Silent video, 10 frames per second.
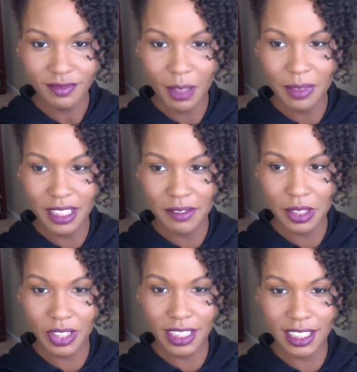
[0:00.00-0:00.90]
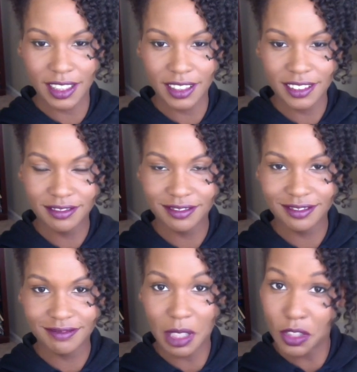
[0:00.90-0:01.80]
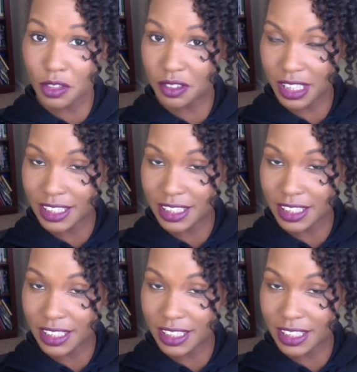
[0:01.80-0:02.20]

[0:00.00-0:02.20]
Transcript: I believe it's right there. Make sure you